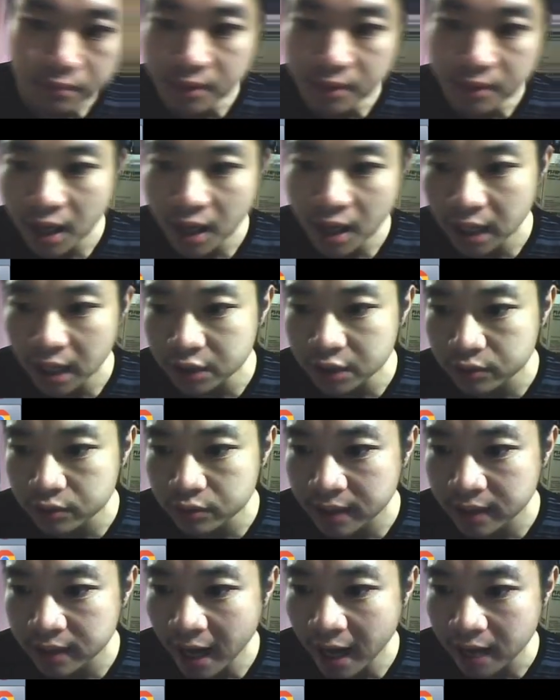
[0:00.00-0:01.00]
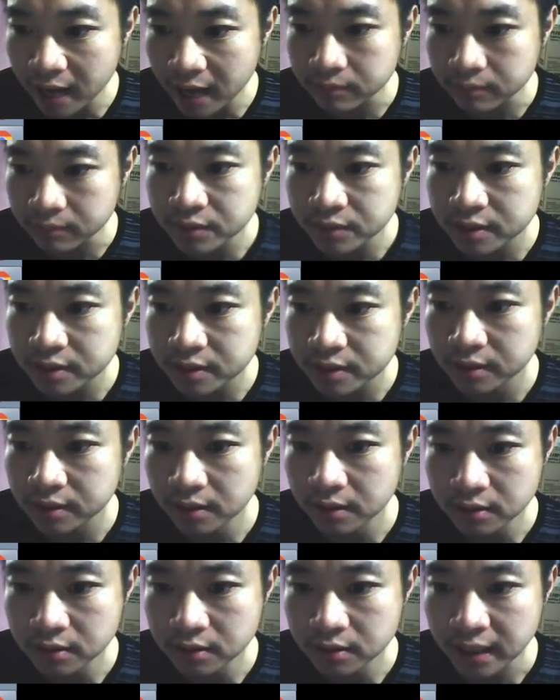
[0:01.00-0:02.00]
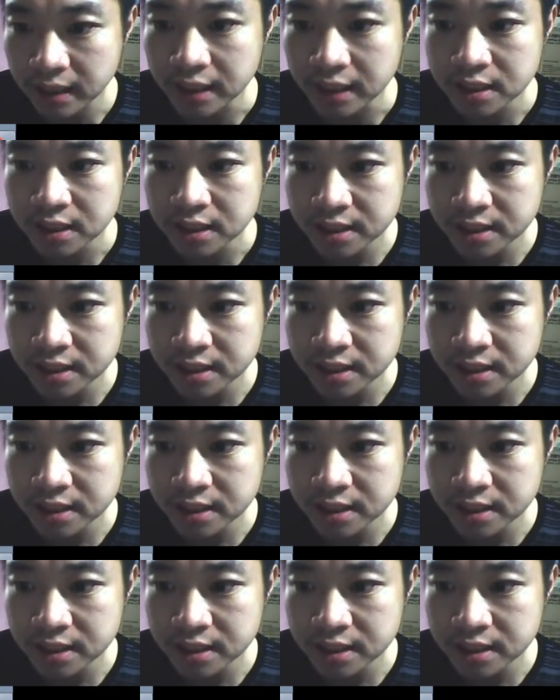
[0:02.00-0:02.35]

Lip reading: I need to times, okay,